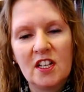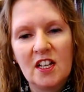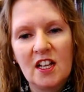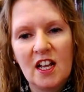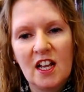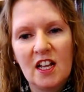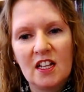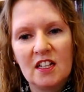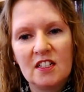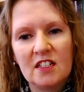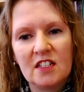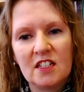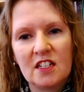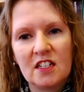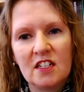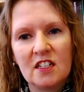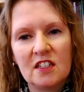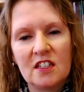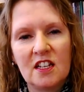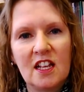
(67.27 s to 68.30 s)
and
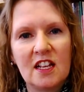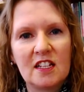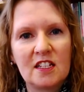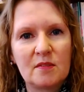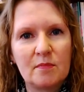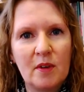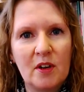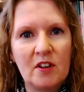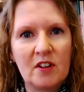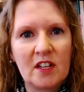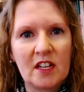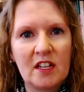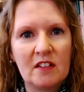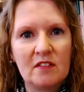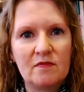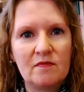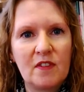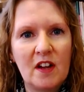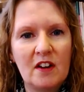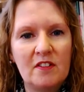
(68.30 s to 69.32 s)
the Lace Market,
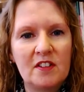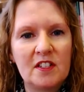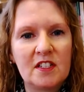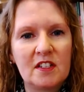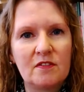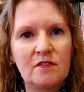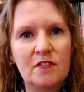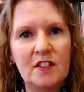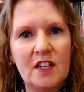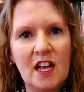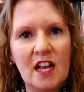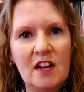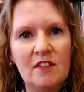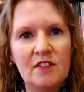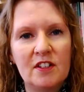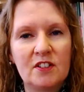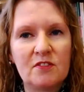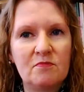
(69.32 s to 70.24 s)
various different areas.